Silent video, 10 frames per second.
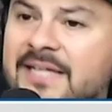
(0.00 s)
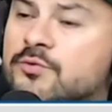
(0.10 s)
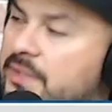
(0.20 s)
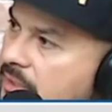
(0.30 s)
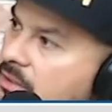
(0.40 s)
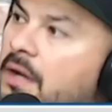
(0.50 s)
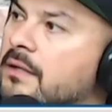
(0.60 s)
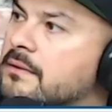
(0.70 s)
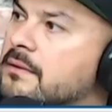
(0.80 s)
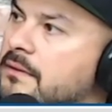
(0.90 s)
That's what he thought.
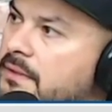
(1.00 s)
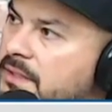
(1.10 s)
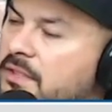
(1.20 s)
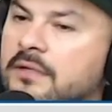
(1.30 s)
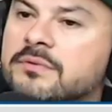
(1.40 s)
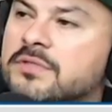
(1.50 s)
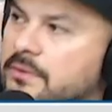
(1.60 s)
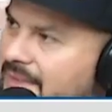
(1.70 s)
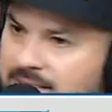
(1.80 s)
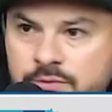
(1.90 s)
Hmm. He thought it was going
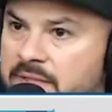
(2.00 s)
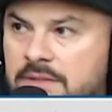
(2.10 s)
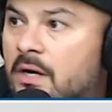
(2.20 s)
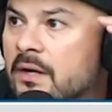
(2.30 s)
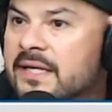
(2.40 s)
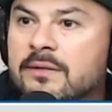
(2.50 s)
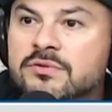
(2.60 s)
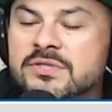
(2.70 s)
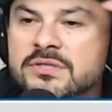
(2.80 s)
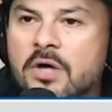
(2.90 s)
to... That's what he thought. He
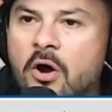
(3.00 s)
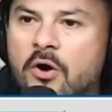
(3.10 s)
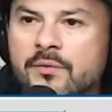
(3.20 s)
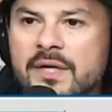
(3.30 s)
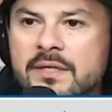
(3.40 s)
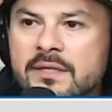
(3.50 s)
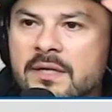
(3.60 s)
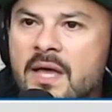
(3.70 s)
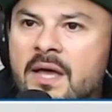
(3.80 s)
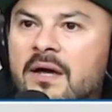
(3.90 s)
was just already...
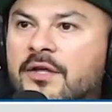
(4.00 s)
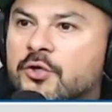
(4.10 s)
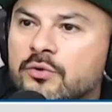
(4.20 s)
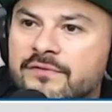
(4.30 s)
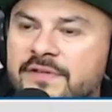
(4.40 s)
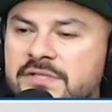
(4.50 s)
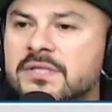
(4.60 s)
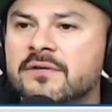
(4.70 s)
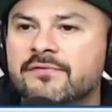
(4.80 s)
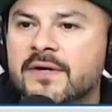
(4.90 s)

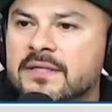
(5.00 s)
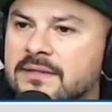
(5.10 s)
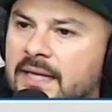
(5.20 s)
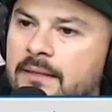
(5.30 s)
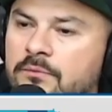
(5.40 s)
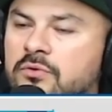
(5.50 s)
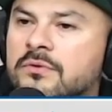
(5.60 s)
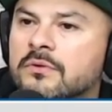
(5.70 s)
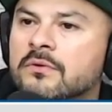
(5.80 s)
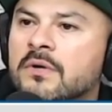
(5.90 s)
Univision and fucking
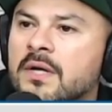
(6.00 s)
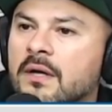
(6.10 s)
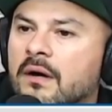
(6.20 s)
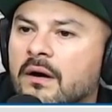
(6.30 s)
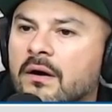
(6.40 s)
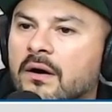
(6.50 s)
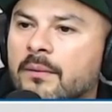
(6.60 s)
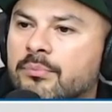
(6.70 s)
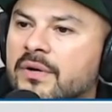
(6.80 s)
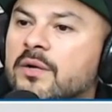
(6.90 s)
Telemundo
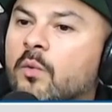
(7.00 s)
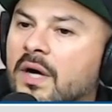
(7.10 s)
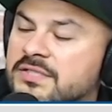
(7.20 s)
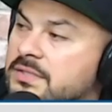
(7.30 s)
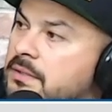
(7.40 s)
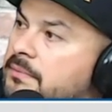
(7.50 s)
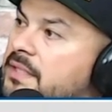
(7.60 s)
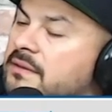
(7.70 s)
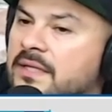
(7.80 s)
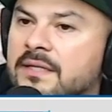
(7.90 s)
brainwashed him
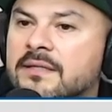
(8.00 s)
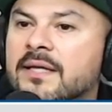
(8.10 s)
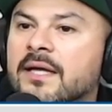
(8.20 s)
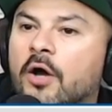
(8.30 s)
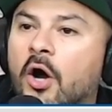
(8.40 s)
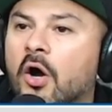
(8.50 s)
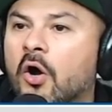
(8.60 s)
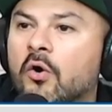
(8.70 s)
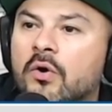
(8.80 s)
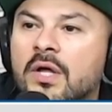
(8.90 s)
into thinking that,
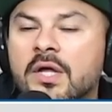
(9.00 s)
uh-oh,